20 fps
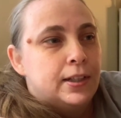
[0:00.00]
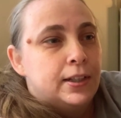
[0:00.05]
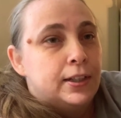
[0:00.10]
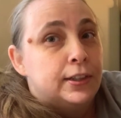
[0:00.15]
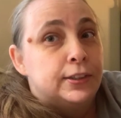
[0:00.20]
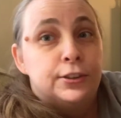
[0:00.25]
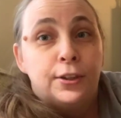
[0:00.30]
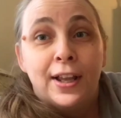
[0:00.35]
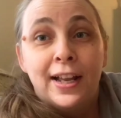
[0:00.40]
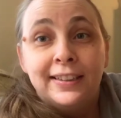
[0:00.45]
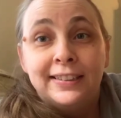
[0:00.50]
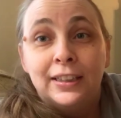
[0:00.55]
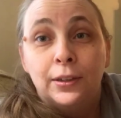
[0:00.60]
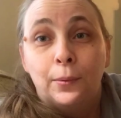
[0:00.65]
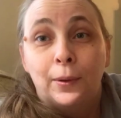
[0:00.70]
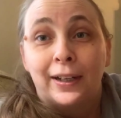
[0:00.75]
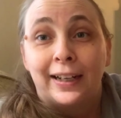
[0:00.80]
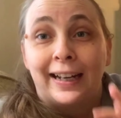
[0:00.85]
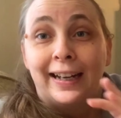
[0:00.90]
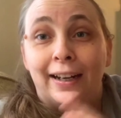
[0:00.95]
So that didn't
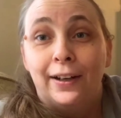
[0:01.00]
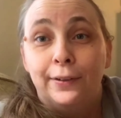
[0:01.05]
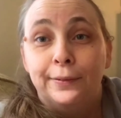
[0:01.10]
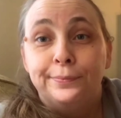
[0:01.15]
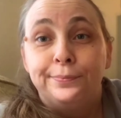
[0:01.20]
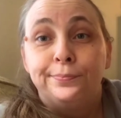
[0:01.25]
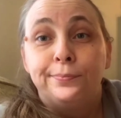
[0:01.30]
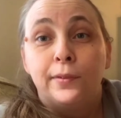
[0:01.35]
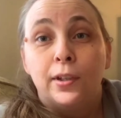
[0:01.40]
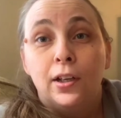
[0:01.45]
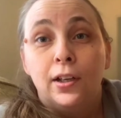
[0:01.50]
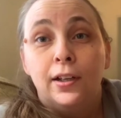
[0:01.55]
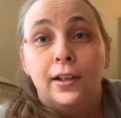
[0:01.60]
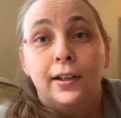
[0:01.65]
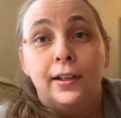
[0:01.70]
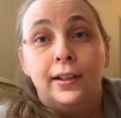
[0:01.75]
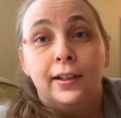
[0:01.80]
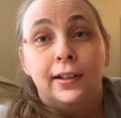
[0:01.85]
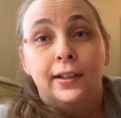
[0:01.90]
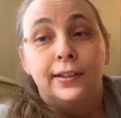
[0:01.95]
work out.
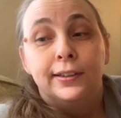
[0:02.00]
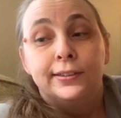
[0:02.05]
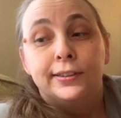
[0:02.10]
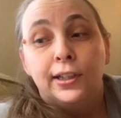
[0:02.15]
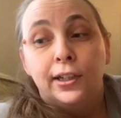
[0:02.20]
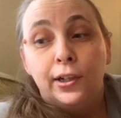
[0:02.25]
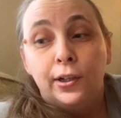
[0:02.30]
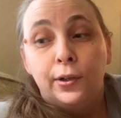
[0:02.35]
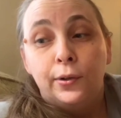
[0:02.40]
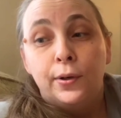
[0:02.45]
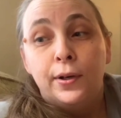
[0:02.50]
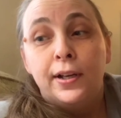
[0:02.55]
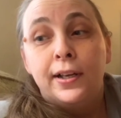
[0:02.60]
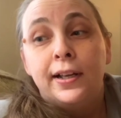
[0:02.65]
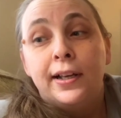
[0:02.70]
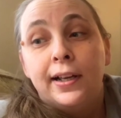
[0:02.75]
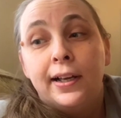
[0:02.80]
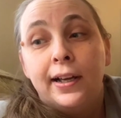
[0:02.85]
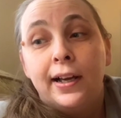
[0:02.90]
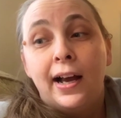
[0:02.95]
So
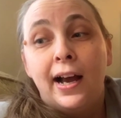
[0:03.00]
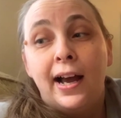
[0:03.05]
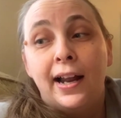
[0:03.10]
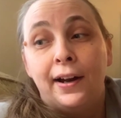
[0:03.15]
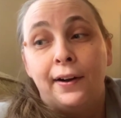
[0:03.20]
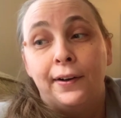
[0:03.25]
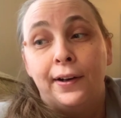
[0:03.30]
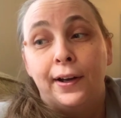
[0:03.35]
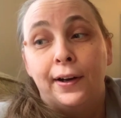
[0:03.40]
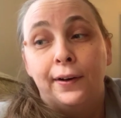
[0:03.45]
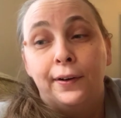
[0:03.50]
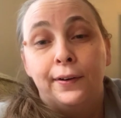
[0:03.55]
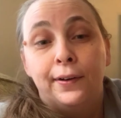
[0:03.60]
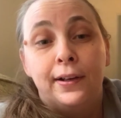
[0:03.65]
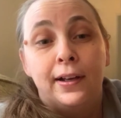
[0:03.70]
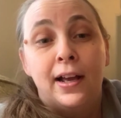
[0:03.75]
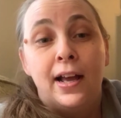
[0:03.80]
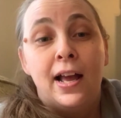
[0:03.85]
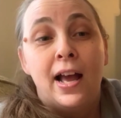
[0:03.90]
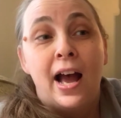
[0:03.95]
I don't know.
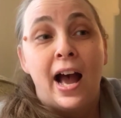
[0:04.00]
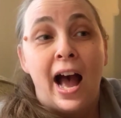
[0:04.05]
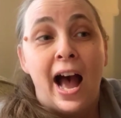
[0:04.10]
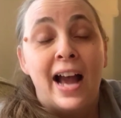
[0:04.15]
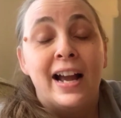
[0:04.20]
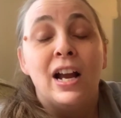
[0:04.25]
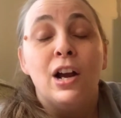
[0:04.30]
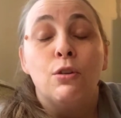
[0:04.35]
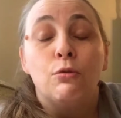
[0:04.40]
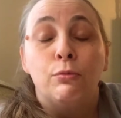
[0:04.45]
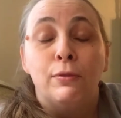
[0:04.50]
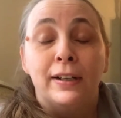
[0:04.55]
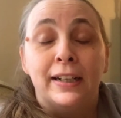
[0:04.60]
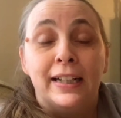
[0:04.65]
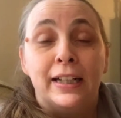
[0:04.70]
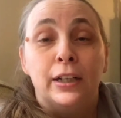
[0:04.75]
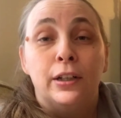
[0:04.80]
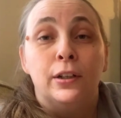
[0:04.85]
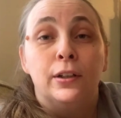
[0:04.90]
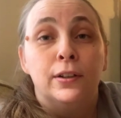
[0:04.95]
I got
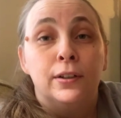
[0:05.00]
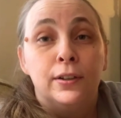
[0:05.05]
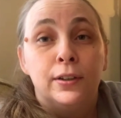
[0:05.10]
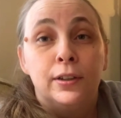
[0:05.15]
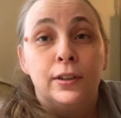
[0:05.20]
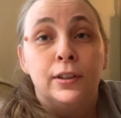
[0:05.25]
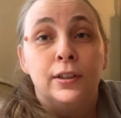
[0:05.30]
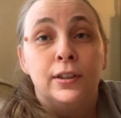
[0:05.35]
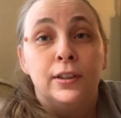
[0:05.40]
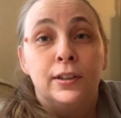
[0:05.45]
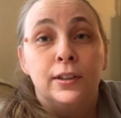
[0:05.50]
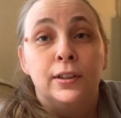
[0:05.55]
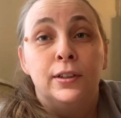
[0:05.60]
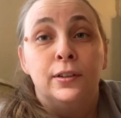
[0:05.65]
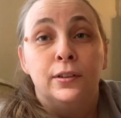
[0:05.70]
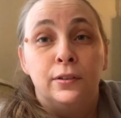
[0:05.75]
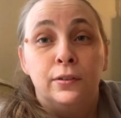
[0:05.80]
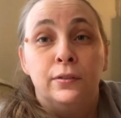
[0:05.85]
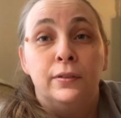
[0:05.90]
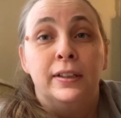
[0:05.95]
really,
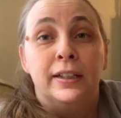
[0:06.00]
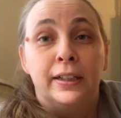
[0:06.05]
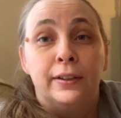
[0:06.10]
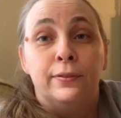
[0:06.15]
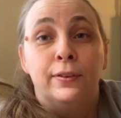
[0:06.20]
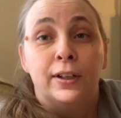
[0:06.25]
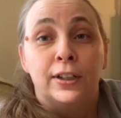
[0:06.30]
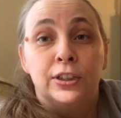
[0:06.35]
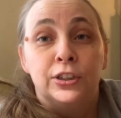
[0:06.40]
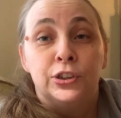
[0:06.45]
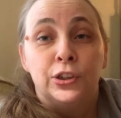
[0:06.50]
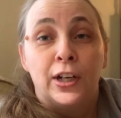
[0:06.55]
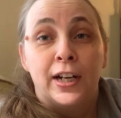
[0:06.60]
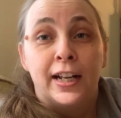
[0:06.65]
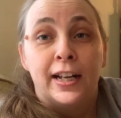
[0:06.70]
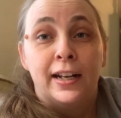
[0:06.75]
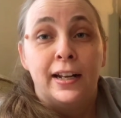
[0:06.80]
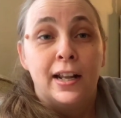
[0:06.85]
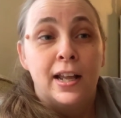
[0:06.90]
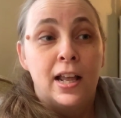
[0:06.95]
really
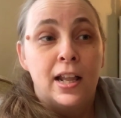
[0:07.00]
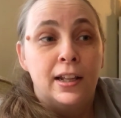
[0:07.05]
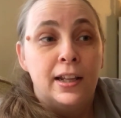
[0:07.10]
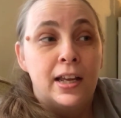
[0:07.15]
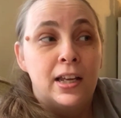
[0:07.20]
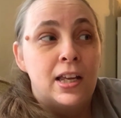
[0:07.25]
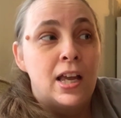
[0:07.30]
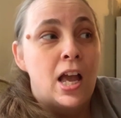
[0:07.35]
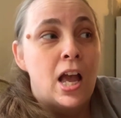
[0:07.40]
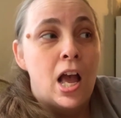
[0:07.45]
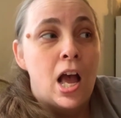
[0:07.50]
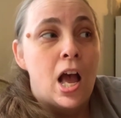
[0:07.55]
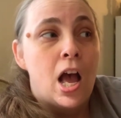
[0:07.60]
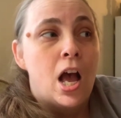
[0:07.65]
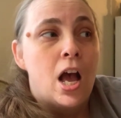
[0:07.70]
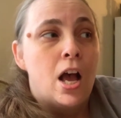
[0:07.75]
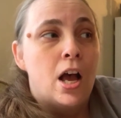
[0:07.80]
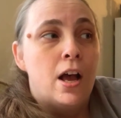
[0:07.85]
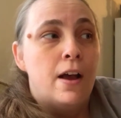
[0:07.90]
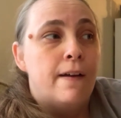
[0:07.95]
frustrated. Like,
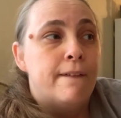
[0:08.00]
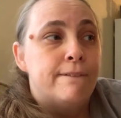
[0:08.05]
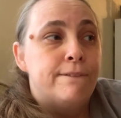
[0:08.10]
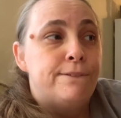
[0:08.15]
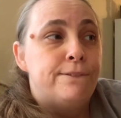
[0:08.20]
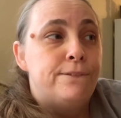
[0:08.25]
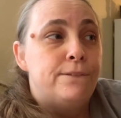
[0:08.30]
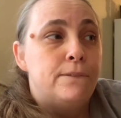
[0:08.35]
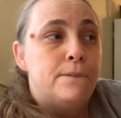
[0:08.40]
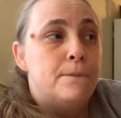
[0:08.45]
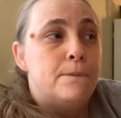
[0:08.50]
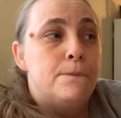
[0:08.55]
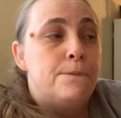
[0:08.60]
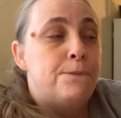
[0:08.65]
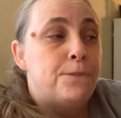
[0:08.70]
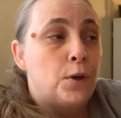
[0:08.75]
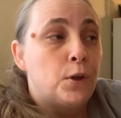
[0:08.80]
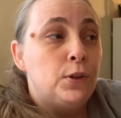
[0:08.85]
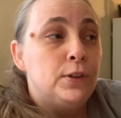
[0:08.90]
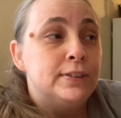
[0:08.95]

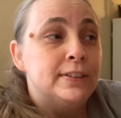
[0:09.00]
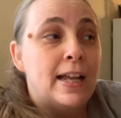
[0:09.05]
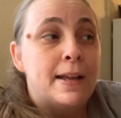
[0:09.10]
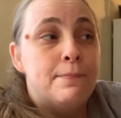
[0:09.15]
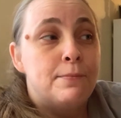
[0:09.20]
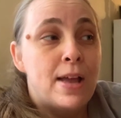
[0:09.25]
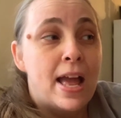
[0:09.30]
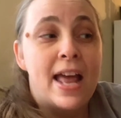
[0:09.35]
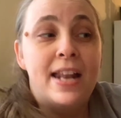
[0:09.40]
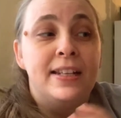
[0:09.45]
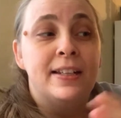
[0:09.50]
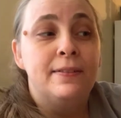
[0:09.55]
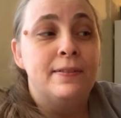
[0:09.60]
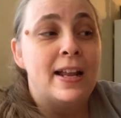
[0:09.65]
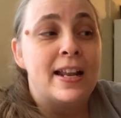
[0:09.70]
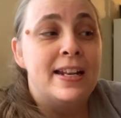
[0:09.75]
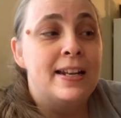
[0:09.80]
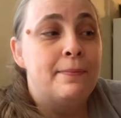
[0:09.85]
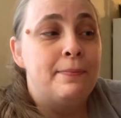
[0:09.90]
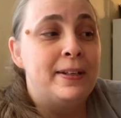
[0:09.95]
first I
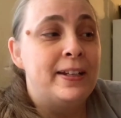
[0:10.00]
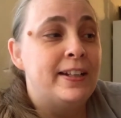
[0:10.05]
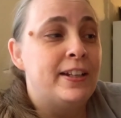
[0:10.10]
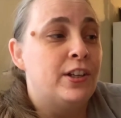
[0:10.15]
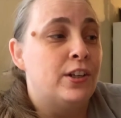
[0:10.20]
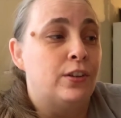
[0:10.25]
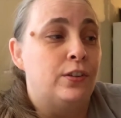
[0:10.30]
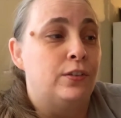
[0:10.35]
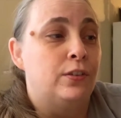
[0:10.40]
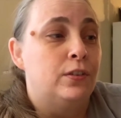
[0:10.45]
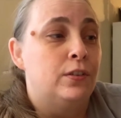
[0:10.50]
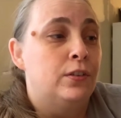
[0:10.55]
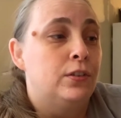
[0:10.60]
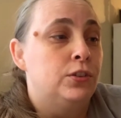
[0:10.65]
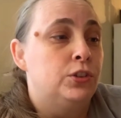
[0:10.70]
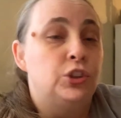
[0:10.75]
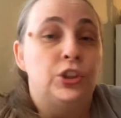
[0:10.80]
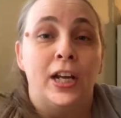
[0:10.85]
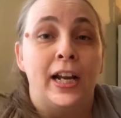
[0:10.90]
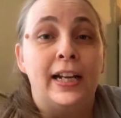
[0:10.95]
end up either
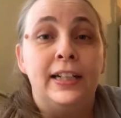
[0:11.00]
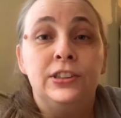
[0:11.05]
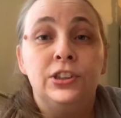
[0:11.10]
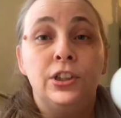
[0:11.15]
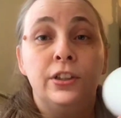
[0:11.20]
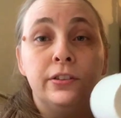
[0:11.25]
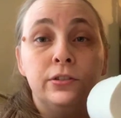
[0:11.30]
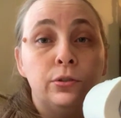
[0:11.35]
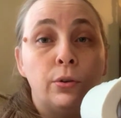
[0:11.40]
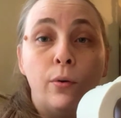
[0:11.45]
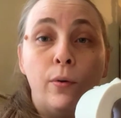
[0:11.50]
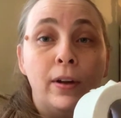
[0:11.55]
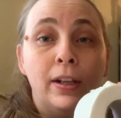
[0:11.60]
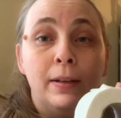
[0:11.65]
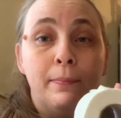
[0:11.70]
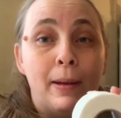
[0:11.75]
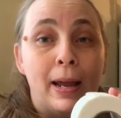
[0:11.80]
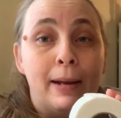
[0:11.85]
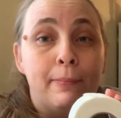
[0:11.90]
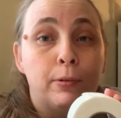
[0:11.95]
changing
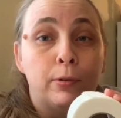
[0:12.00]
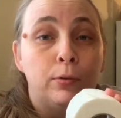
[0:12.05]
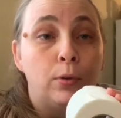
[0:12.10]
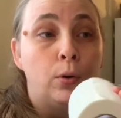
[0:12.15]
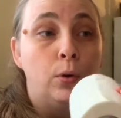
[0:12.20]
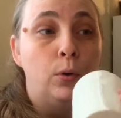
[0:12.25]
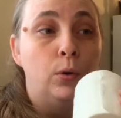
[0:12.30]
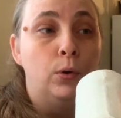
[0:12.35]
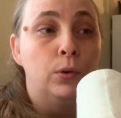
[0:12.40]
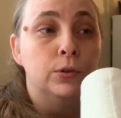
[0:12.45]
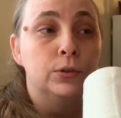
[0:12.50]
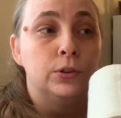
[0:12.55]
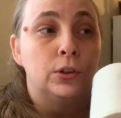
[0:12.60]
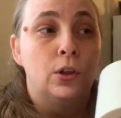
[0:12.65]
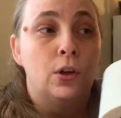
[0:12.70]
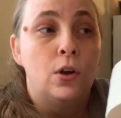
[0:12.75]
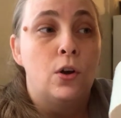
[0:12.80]
toilet paper rolls